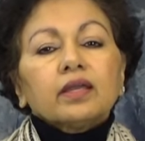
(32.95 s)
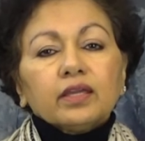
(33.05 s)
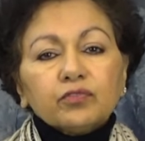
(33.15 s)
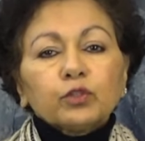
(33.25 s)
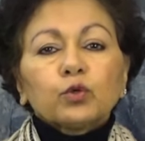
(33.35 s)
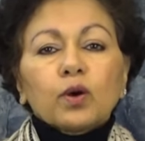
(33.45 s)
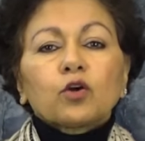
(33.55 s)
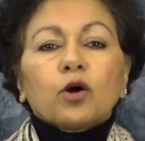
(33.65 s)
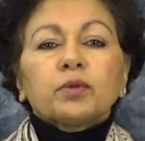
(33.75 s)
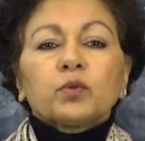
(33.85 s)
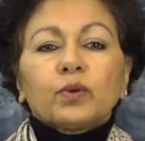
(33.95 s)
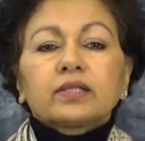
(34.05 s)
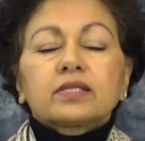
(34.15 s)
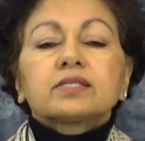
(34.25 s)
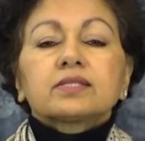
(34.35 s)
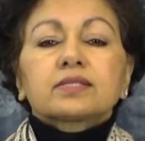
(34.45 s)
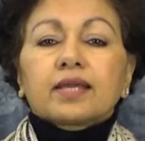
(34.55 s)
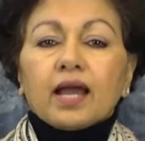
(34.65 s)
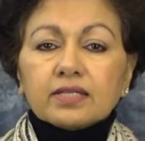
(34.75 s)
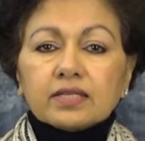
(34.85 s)
Even though our Commonwealth is
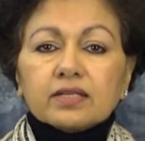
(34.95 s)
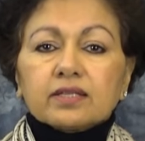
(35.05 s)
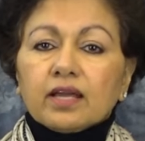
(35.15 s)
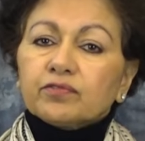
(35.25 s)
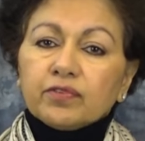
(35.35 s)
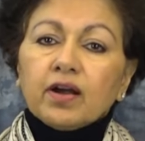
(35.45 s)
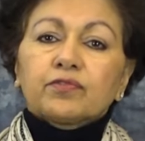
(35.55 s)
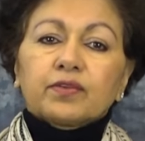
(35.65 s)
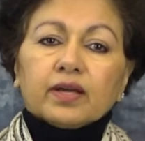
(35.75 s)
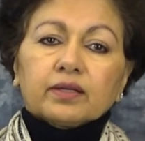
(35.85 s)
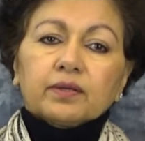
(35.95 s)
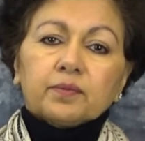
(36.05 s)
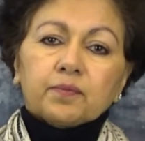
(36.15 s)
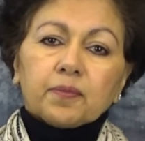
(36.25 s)
scattered and far flung,